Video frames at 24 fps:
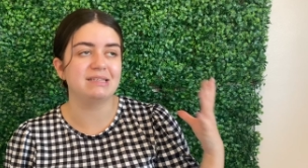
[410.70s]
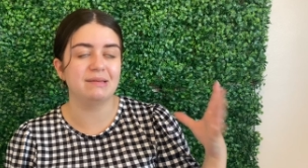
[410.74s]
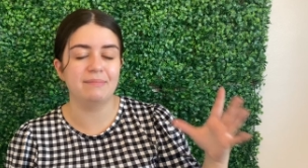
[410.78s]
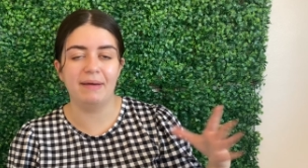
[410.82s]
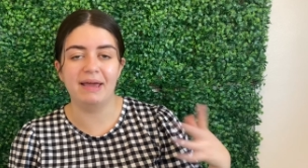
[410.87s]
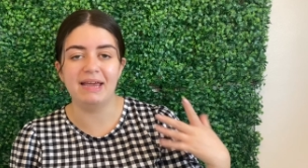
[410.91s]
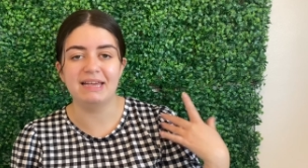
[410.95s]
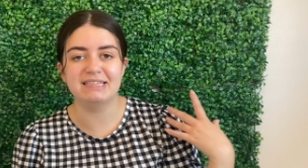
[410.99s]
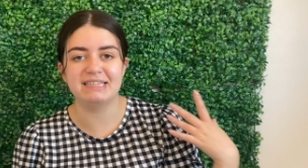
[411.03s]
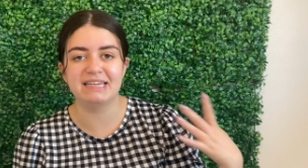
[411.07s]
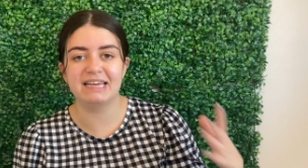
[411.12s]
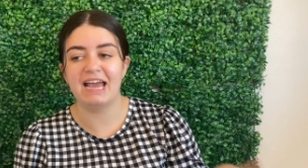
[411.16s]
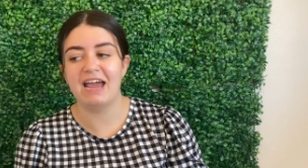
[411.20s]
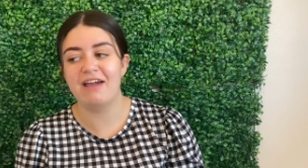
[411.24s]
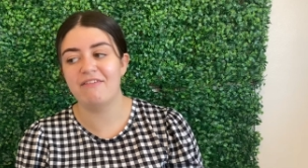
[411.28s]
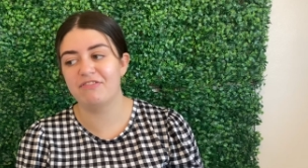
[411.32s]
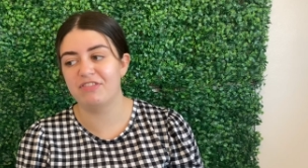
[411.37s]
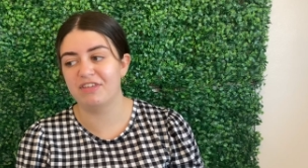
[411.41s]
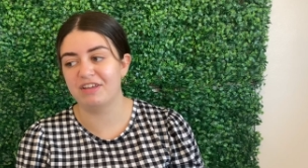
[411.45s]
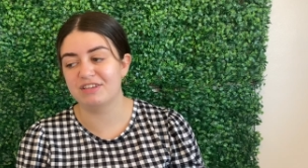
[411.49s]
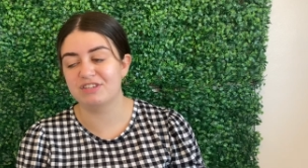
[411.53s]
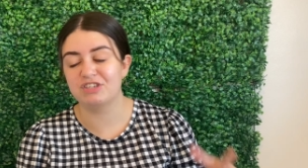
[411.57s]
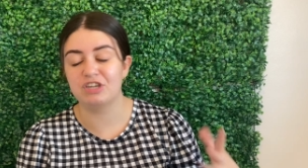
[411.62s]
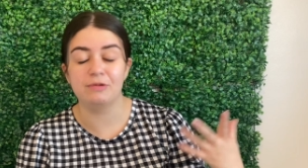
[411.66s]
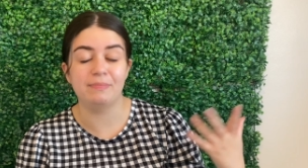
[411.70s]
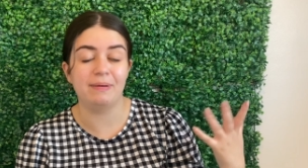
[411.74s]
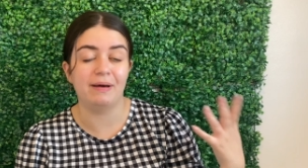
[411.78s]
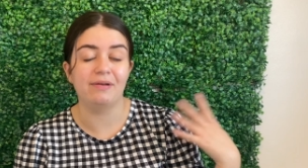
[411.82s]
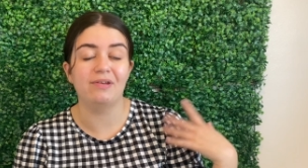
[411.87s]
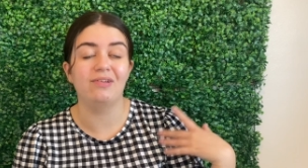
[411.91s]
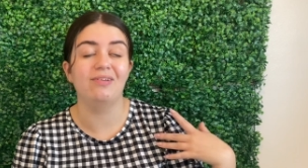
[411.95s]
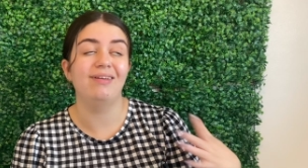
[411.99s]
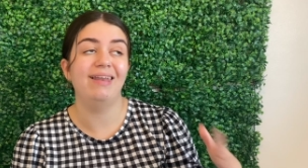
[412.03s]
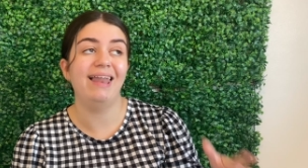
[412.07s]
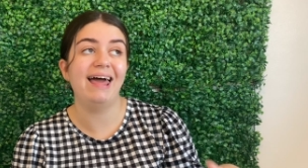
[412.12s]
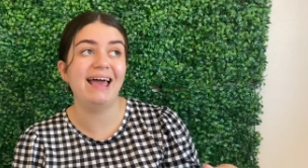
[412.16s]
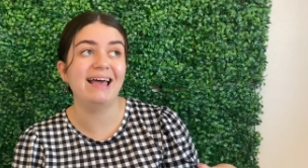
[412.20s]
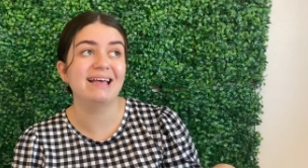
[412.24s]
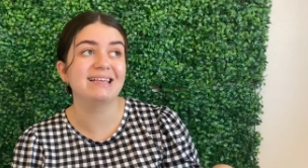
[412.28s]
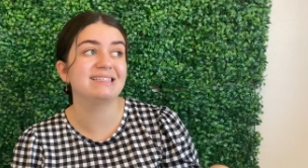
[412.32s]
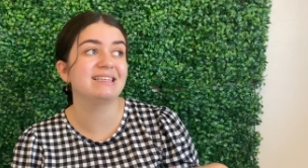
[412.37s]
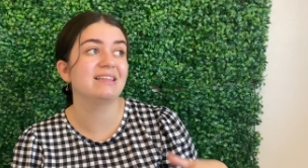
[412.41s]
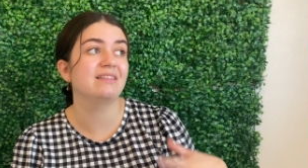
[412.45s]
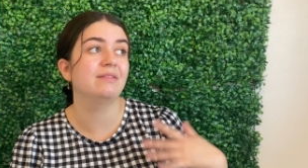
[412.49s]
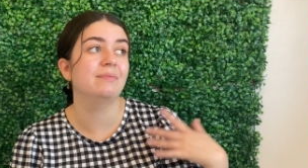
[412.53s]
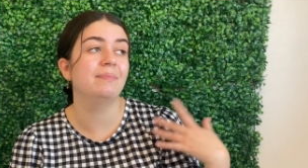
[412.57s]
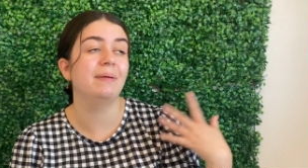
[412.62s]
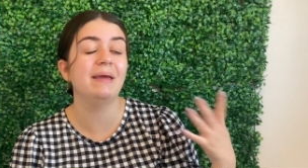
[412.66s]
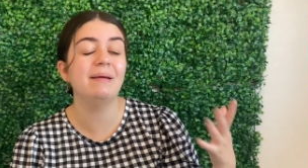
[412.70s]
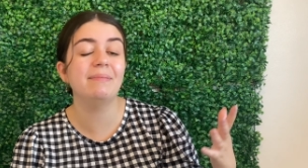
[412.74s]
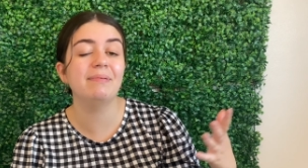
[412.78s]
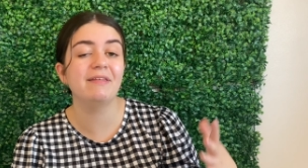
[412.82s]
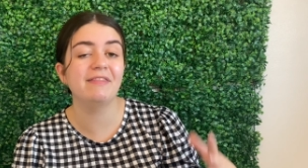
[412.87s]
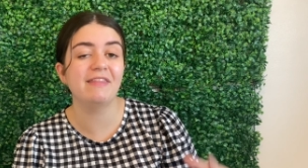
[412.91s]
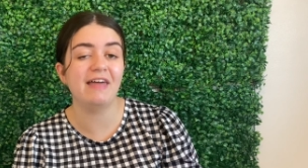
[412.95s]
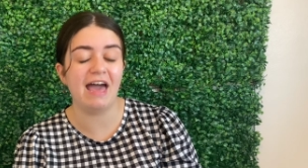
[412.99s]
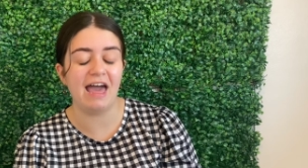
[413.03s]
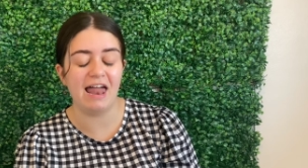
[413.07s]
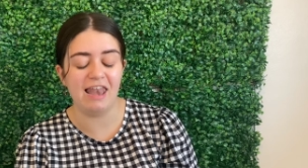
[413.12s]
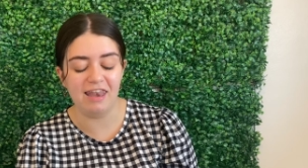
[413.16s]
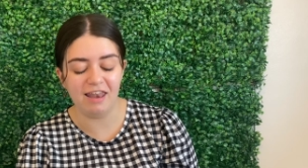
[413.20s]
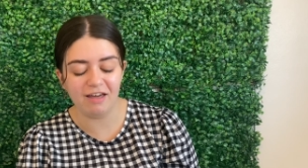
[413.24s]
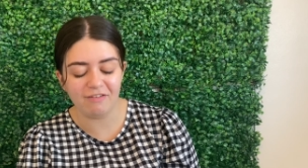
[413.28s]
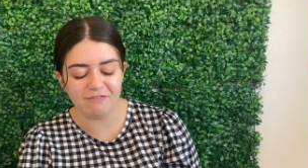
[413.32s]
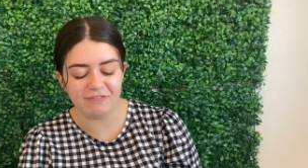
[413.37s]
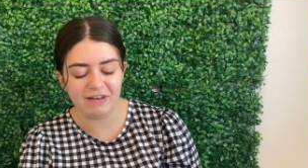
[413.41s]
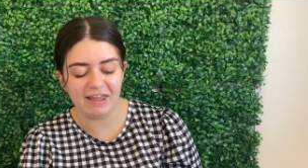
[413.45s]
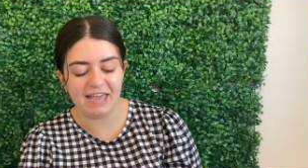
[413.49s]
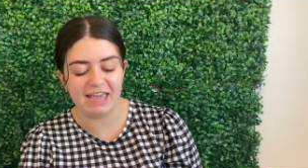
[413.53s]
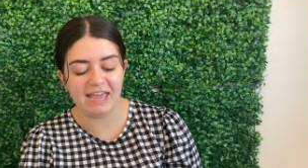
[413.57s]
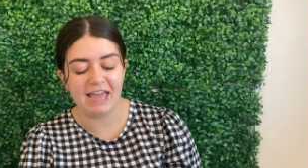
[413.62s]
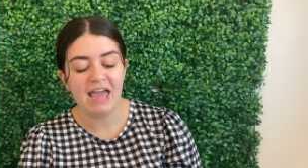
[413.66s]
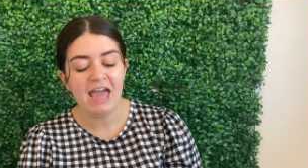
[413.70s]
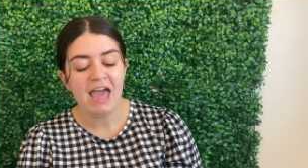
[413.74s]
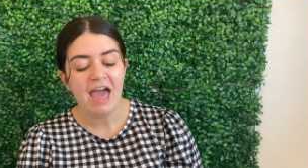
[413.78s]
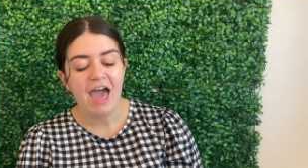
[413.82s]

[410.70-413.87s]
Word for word: amazing. Everything's £2 or less. The people in there are lovely.